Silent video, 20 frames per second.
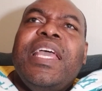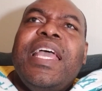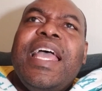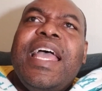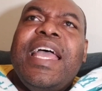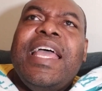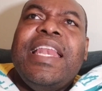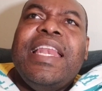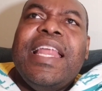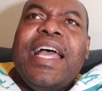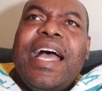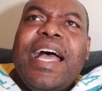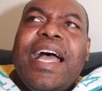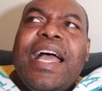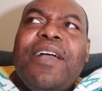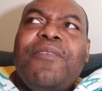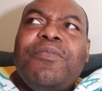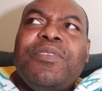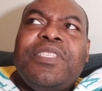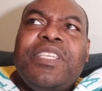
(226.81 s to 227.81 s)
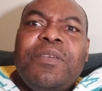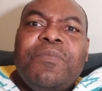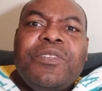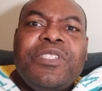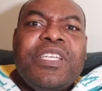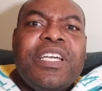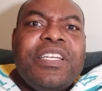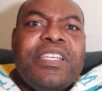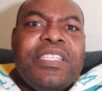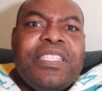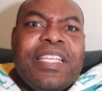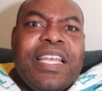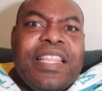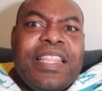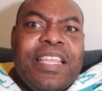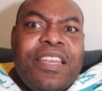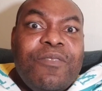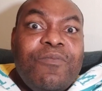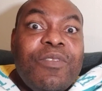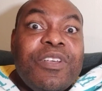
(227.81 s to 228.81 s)
And I was able to understand
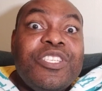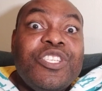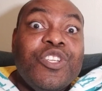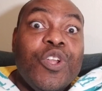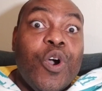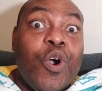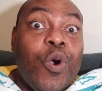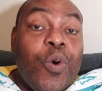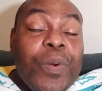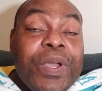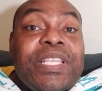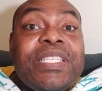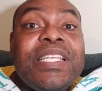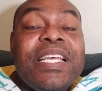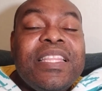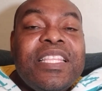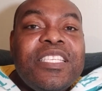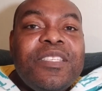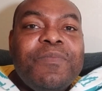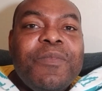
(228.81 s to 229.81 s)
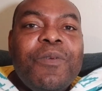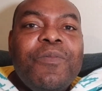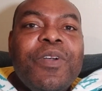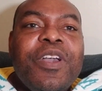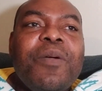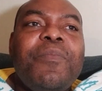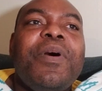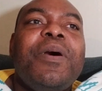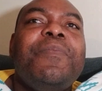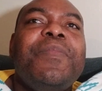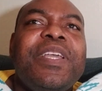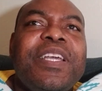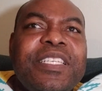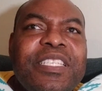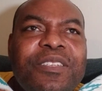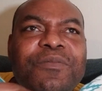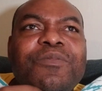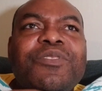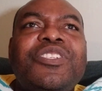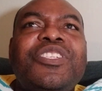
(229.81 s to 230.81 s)
that it wasn't always that the smell would come out, because
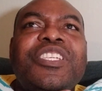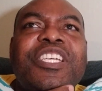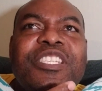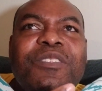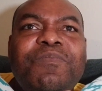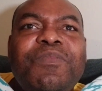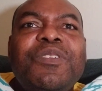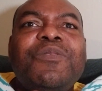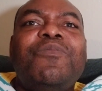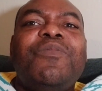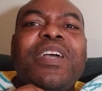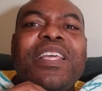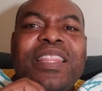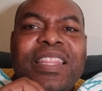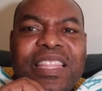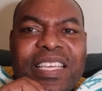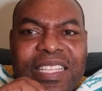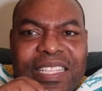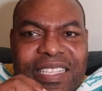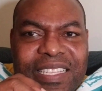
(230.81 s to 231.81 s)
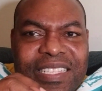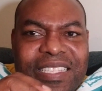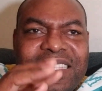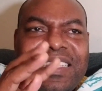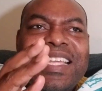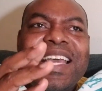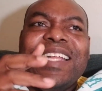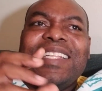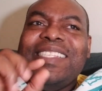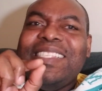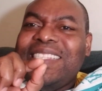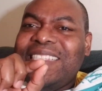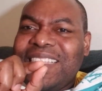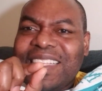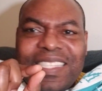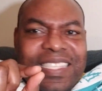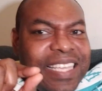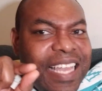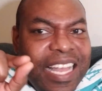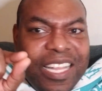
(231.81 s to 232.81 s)
it would just be when the
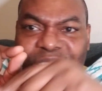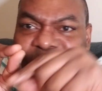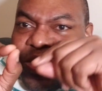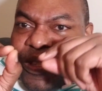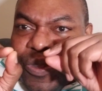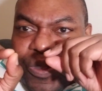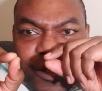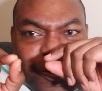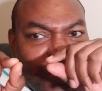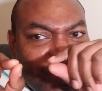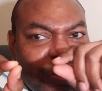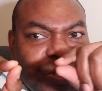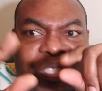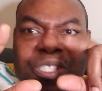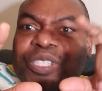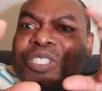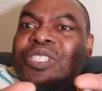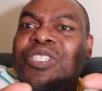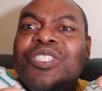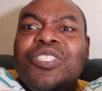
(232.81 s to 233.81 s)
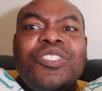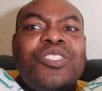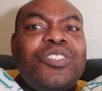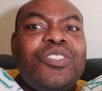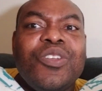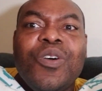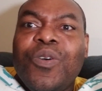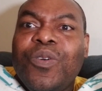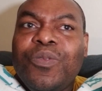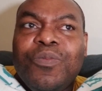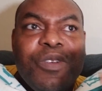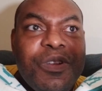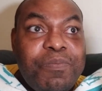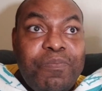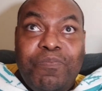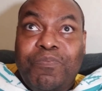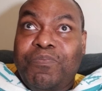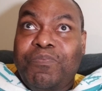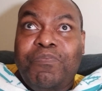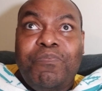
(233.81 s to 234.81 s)
tonsil stone would
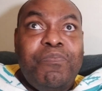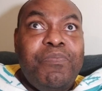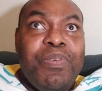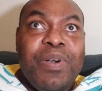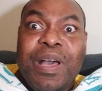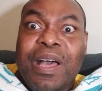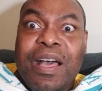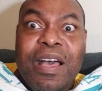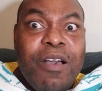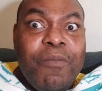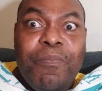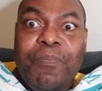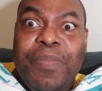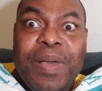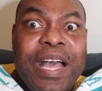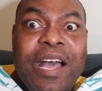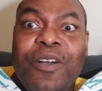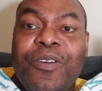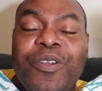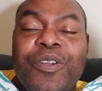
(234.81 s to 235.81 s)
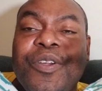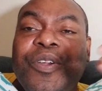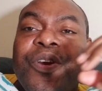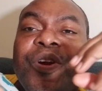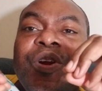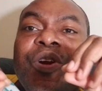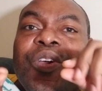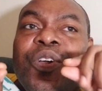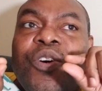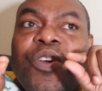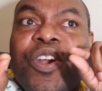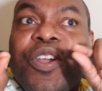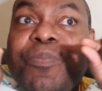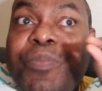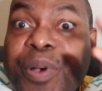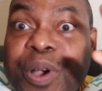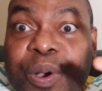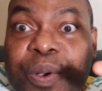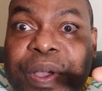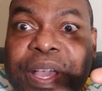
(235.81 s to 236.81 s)
pop out or
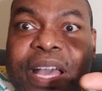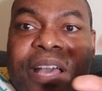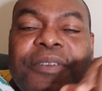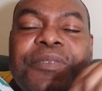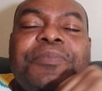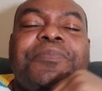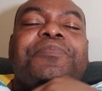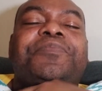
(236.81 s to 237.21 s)
poke out.